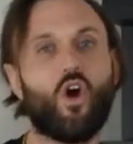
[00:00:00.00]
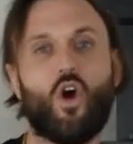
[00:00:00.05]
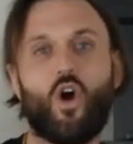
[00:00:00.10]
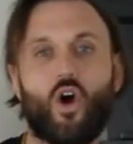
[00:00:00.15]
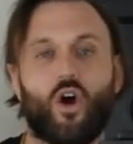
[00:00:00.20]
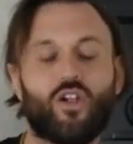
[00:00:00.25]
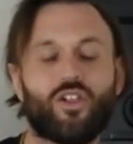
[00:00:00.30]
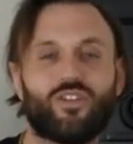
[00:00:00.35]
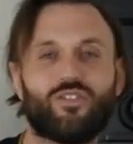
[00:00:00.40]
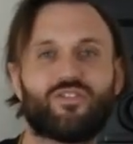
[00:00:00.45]

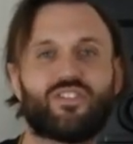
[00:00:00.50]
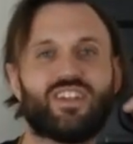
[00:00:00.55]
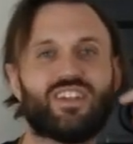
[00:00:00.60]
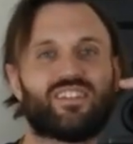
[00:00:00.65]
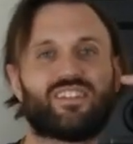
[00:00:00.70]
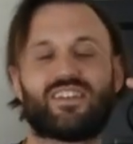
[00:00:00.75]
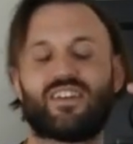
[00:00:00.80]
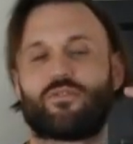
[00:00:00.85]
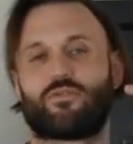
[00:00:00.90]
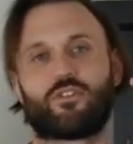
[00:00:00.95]
all of
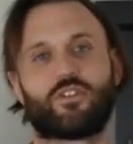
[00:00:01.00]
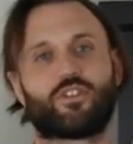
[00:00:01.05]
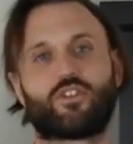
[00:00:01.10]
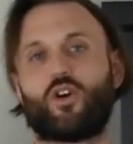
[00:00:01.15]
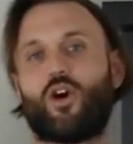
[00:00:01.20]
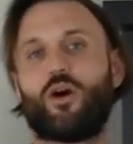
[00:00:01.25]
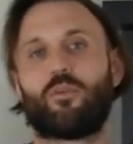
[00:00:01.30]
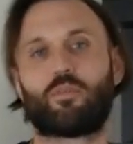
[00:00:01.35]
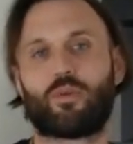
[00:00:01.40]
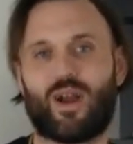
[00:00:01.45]
these different
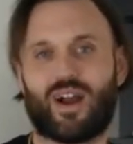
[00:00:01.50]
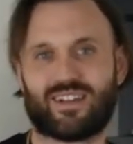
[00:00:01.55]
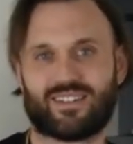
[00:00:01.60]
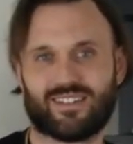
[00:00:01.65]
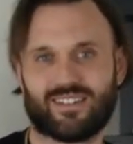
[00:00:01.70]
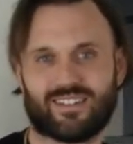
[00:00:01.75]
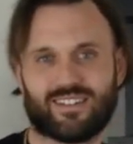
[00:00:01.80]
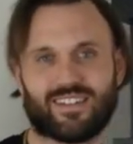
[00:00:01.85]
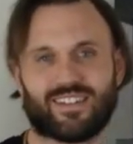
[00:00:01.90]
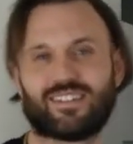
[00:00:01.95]
thought
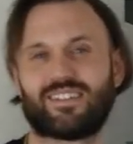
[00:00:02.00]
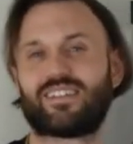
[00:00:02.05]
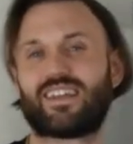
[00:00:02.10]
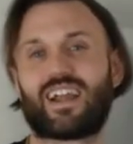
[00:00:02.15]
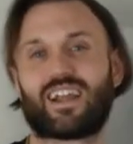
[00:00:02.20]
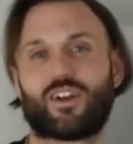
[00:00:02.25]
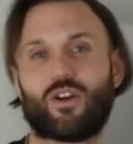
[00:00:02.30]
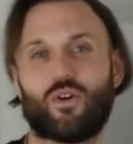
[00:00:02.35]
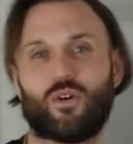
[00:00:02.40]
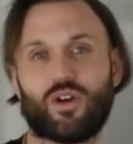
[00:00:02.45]
processes
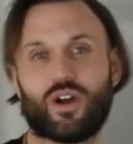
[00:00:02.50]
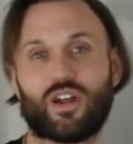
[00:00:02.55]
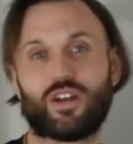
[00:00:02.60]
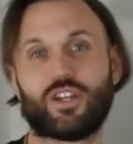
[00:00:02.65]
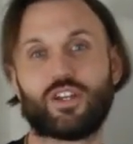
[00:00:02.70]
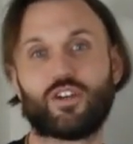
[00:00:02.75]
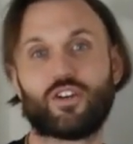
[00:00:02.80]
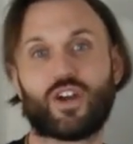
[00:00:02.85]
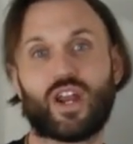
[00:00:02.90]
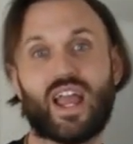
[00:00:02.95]
that go
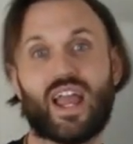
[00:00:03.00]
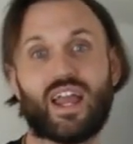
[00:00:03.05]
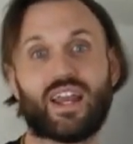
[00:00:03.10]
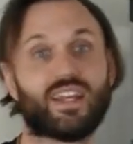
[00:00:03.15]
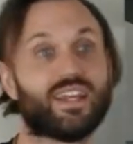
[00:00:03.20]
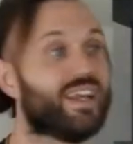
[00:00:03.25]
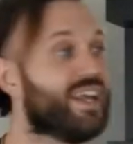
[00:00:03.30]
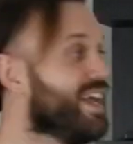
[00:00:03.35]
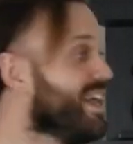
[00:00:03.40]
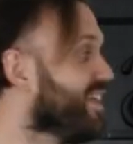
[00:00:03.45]
on in your
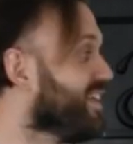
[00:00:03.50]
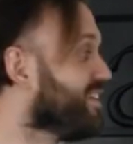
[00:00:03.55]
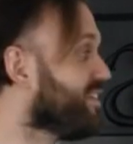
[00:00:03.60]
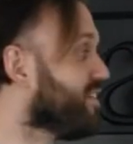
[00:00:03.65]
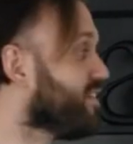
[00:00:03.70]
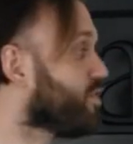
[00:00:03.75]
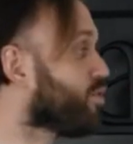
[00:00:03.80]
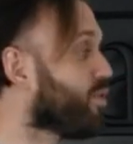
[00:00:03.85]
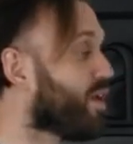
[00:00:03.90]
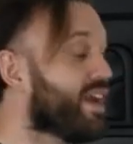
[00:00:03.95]
head. This
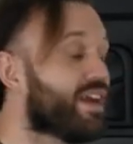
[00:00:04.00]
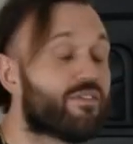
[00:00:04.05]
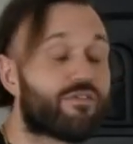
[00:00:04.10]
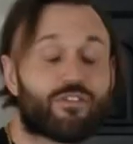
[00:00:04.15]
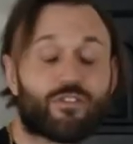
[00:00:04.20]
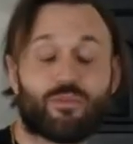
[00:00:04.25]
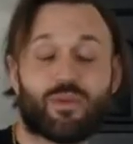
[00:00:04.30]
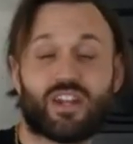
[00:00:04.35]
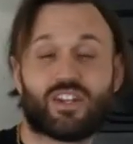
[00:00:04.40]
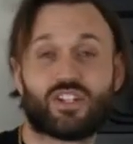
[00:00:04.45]
is great
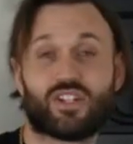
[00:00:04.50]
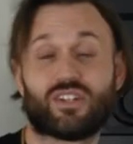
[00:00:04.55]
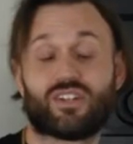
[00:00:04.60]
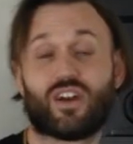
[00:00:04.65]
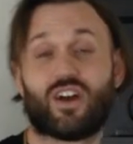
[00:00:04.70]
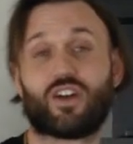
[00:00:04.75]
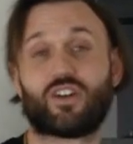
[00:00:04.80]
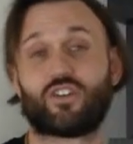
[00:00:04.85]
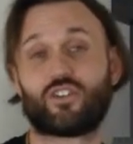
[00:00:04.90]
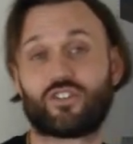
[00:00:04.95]
information
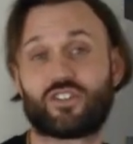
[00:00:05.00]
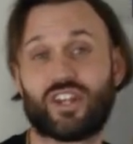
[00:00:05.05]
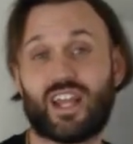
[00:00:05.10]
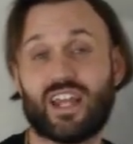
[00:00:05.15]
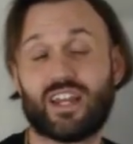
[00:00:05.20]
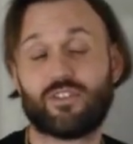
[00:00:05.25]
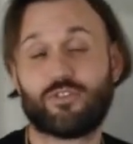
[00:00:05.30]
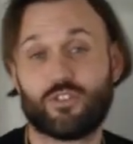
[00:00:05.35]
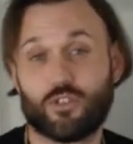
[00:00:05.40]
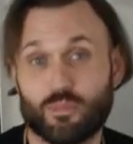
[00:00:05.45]
to
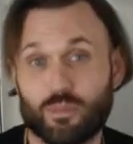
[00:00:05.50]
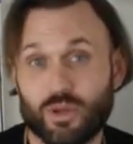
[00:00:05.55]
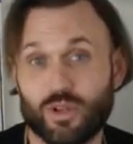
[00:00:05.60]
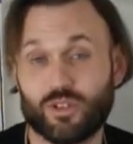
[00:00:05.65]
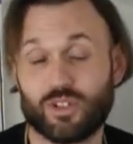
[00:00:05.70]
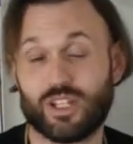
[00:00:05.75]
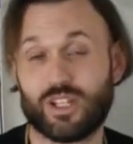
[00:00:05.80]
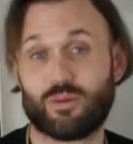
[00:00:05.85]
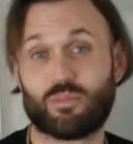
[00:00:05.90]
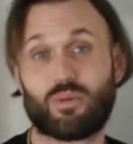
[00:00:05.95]
understand if you're
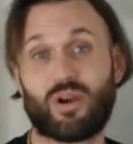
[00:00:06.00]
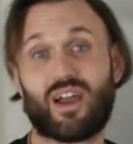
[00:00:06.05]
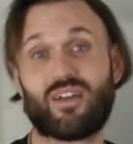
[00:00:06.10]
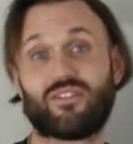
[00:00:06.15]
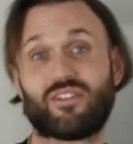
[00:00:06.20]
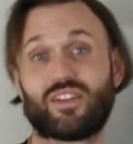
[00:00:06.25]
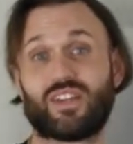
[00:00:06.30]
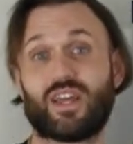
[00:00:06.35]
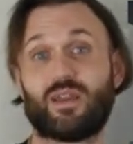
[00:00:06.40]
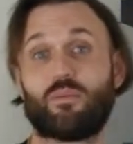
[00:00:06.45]
building a
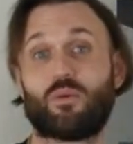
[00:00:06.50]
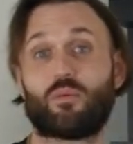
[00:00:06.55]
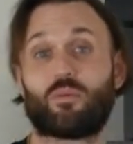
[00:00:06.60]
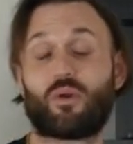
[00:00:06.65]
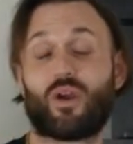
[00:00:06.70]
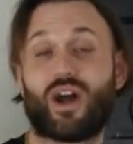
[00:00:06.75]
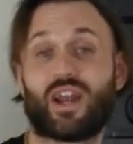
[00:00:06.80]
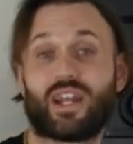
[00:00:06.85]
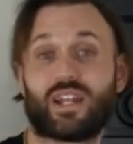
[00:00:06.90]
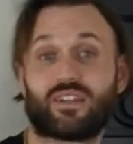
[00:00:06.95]
private label
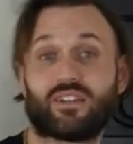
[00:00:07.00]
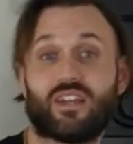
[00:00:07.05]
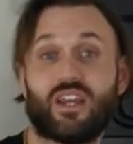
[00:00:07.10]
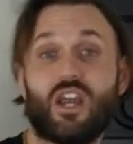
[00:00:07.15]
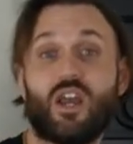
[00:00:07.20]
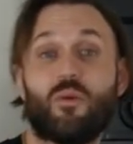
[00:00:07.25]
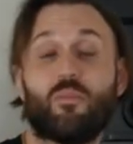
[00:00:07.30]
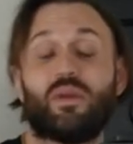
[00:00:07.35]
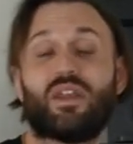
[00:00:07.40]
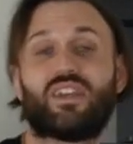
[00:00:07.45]
product
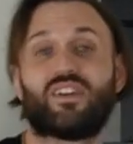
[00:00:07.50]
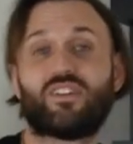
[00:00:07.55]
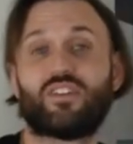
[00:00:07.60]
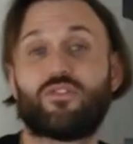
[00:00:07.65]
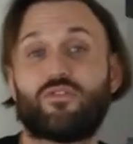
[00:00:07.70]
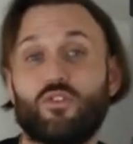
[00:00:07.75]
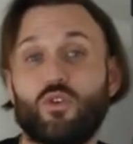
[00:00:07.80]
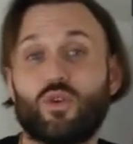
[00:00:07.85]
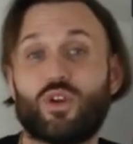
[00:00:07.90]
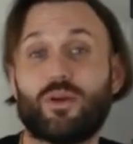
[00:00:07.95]
because
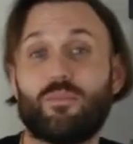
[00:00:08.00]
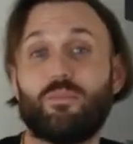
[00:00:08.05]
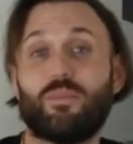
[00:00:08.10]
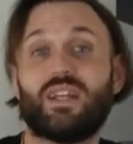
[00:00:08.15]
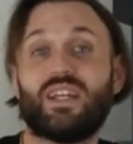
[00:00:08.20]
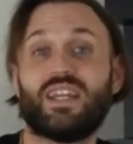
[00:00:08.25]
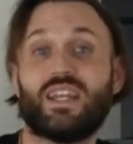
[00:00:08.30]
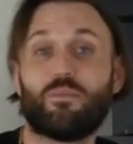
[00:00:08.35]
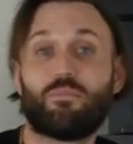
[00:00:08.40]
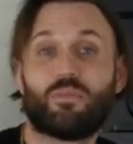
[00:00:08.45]
if you can
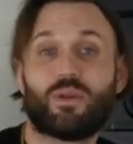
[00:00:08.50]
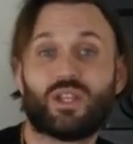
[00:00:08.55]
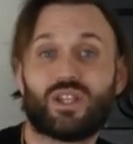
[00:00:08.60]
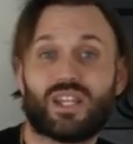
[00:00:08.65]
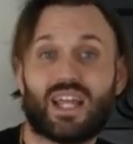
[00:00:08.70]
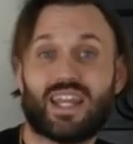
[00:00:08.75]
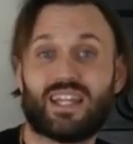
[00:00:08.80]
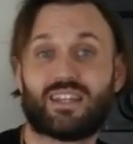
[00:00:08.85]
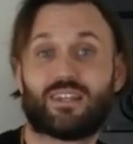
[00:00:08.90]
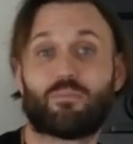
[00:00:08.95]

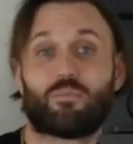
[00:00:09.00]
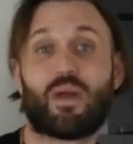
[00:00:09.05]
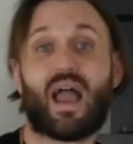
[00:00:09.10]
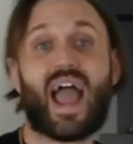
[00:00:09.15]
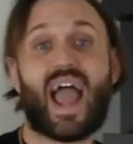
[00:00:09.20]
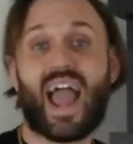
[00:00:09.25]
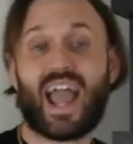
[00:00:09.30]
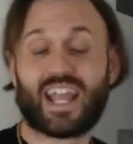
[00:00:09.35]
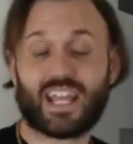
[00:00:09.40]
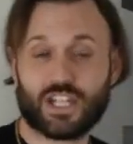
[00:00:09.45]
manipulate the
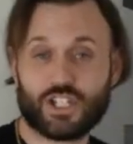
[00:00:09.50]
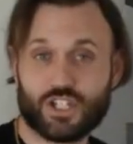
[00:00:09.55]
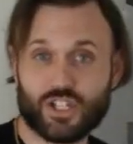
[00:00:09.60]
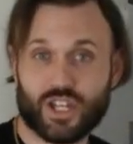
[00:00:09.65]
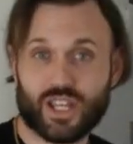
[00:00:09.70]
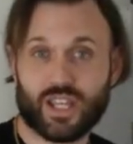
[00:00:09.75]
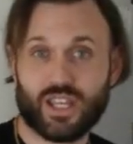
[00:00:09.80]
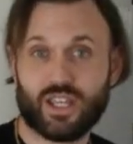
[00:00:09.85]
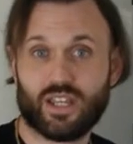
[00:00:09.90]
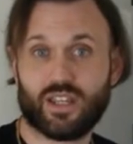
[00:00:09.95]

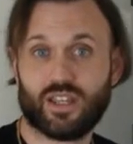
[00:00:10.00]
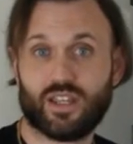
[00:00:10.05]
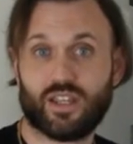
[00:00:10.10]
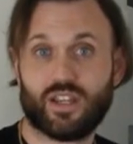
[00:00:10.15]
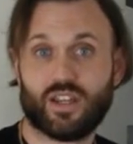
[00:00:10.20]
packaging